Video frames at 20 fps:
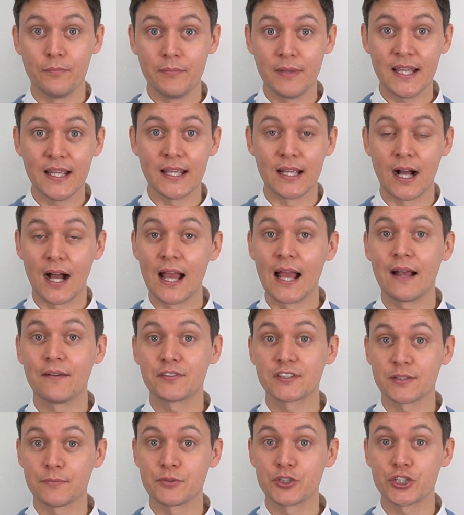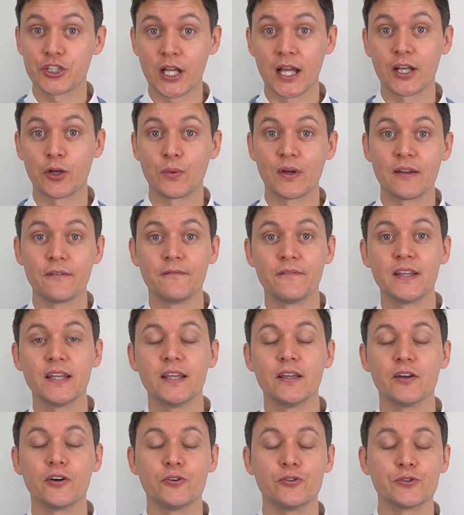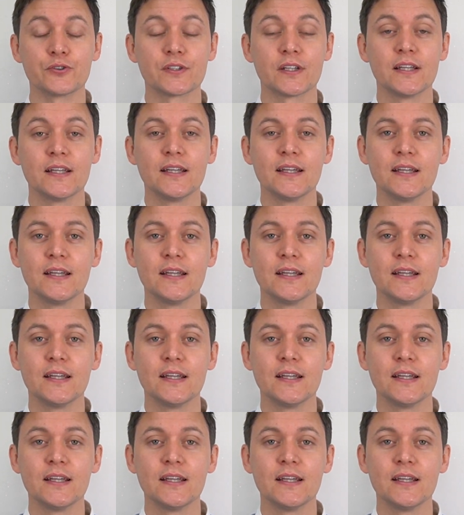me. I have some shadowing videos.